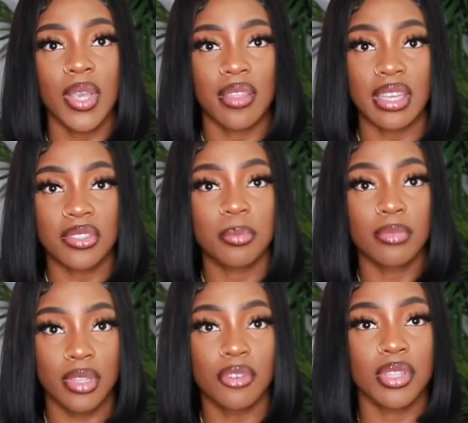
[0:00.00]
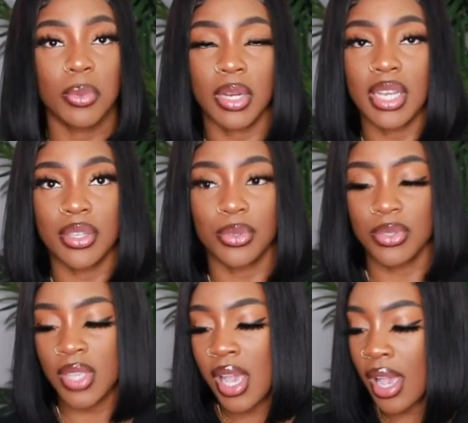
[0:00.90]
yeah, that's literally what I
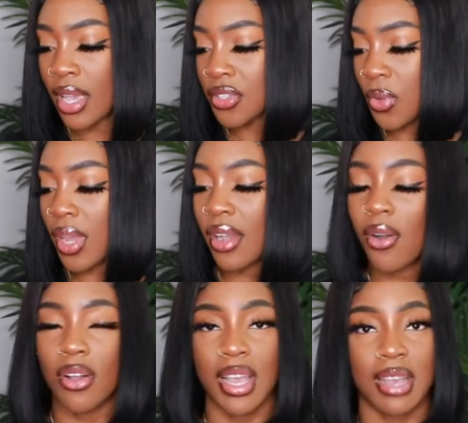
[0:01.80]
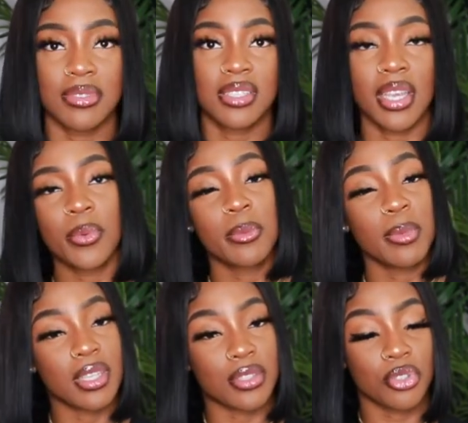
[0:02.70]
use. So now all I have to take with
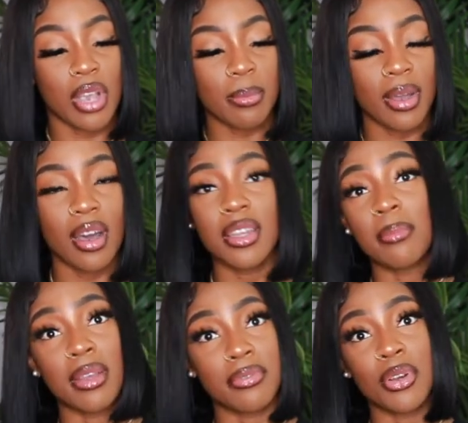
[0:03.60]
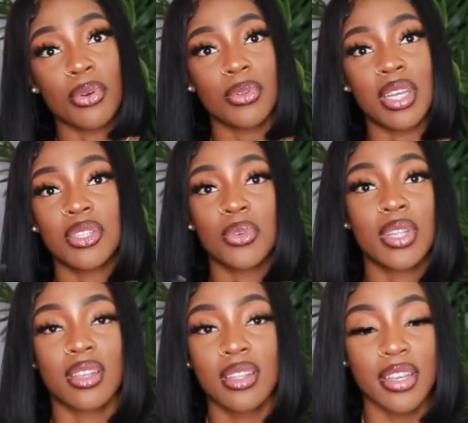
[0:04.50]
me is a tripod and my phone. I don't
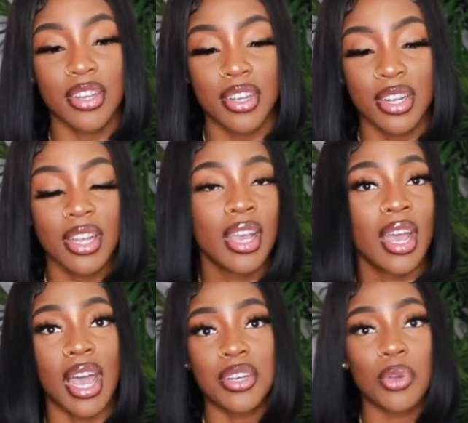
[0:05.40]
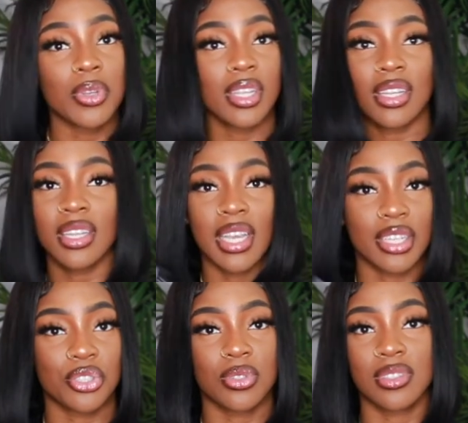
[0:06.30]
need a clicker. I don't need any
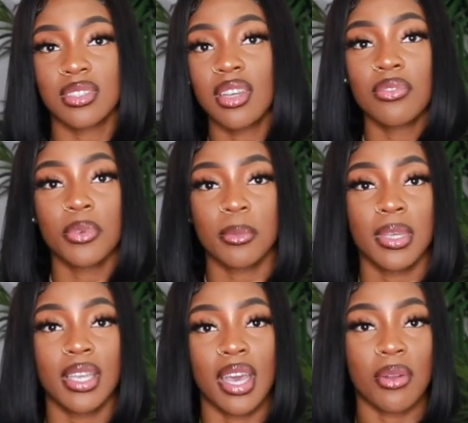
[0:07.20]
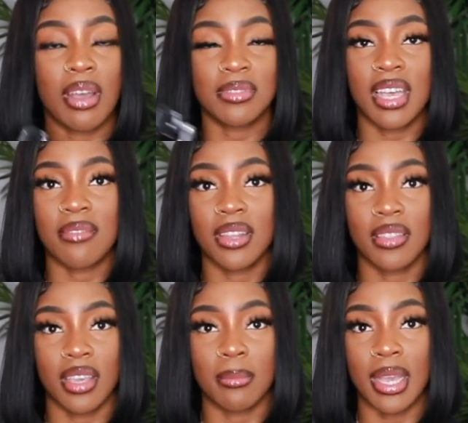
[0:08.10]
extra stuff with me. I don't have to have
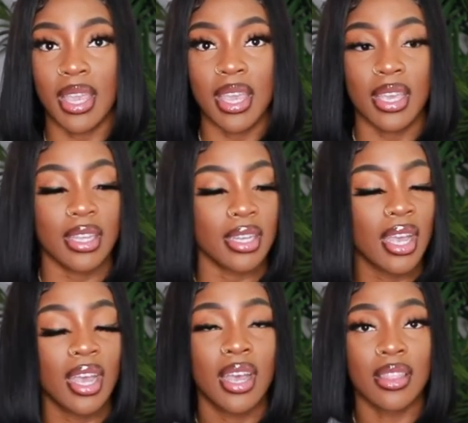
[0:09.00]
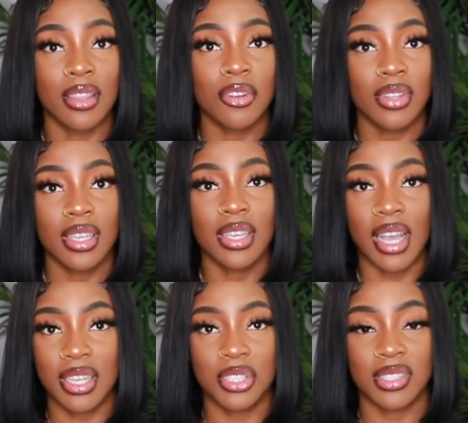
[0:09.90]
anything in my hand. Literally,
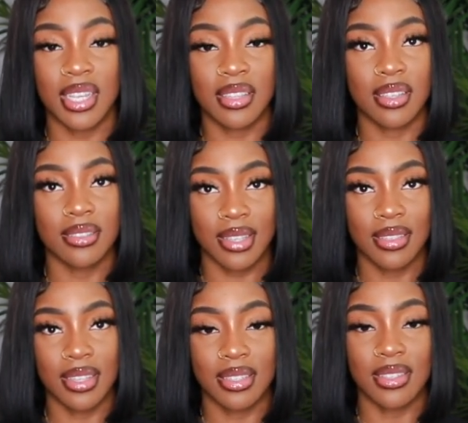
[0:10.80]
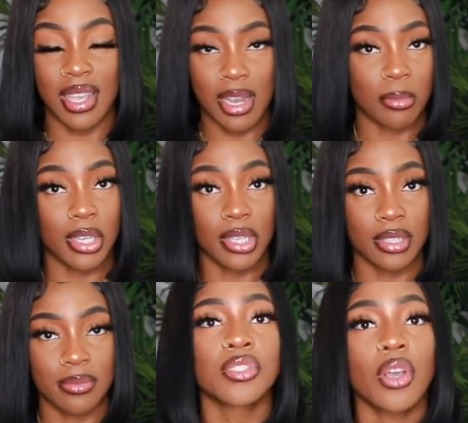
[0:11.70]
I could just take this and this and I'll be good.
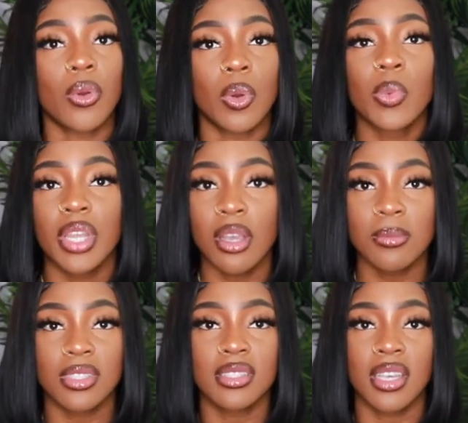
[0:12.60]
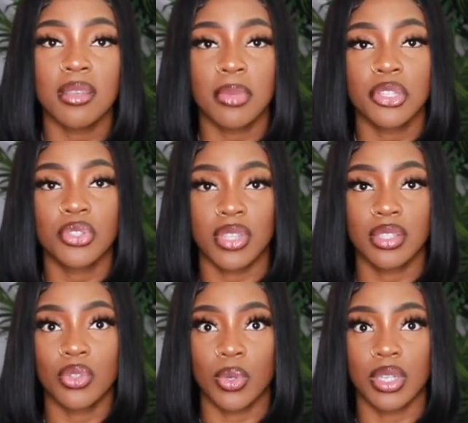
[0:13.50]
So when it comes to taking pictures
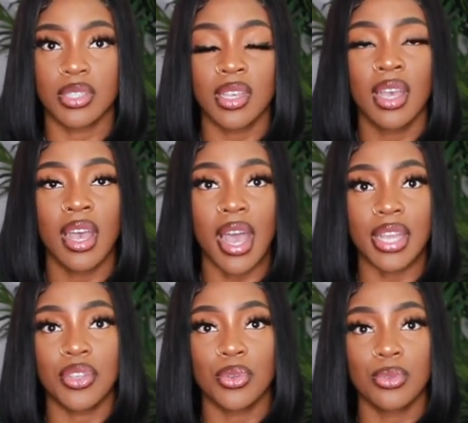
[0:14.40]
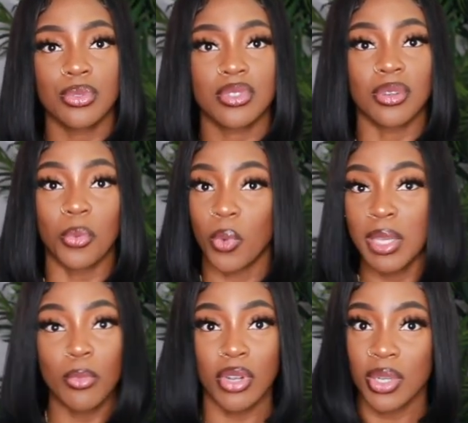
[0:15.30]
indoors, I use way
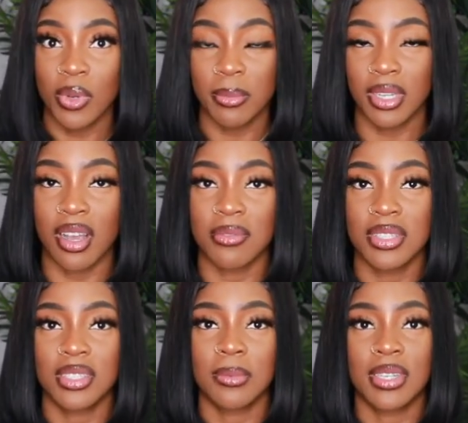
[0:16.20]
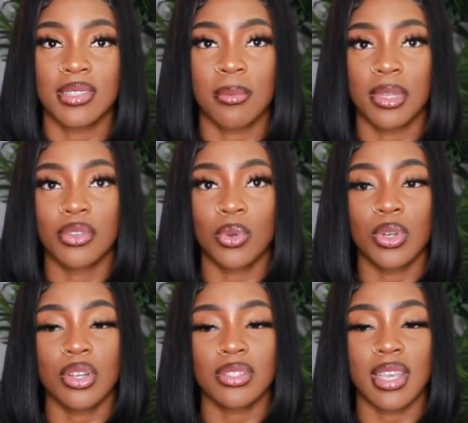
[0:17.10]
more equipment, obviously, because I'm
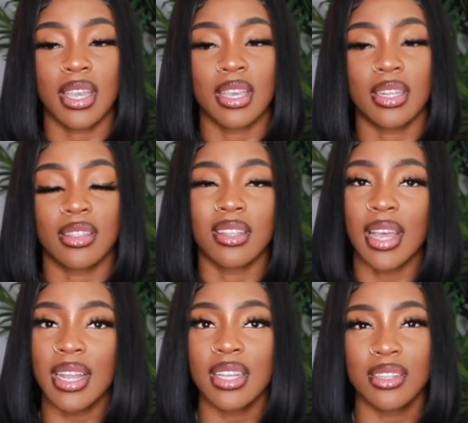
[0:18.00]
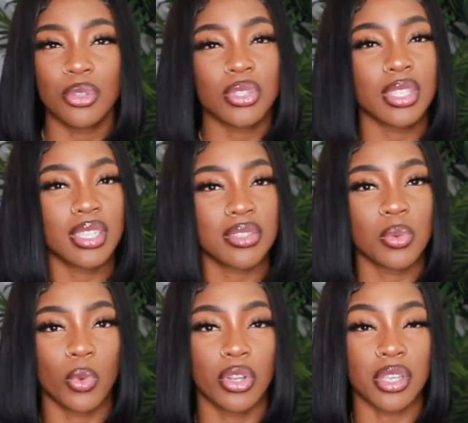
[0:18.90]
indoors and the lighting usually
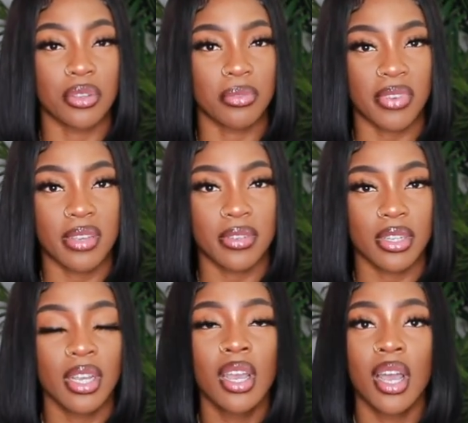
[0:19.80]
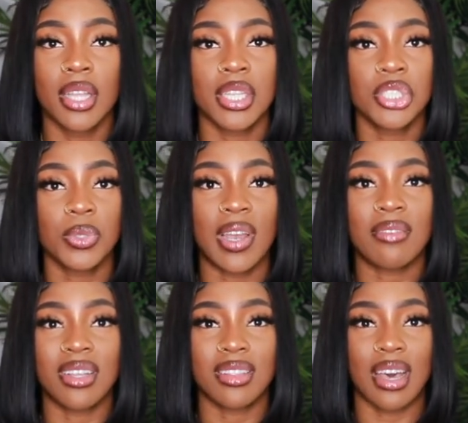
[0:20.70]
doesn't work in your favor unless you
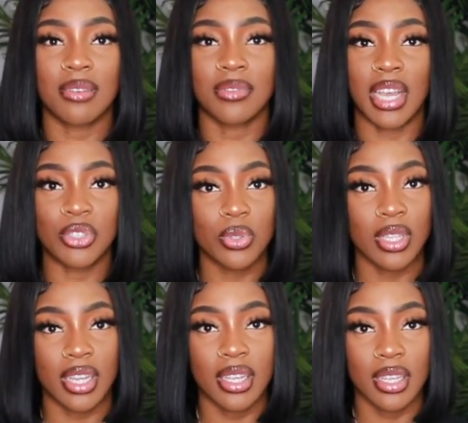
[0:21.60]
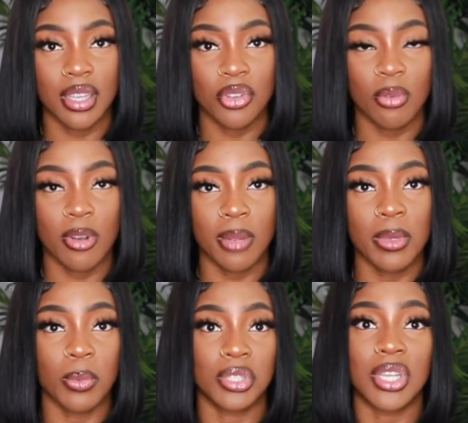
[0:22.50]
have a lot of natural lighting in your
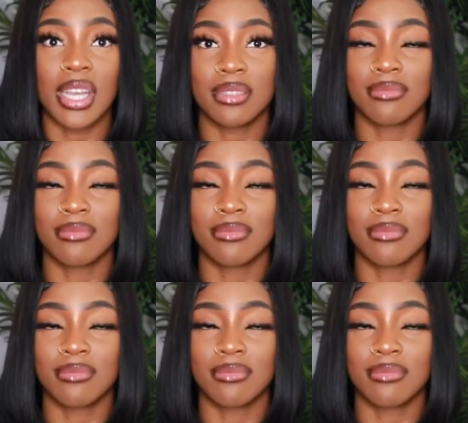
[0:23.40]
apartment, which I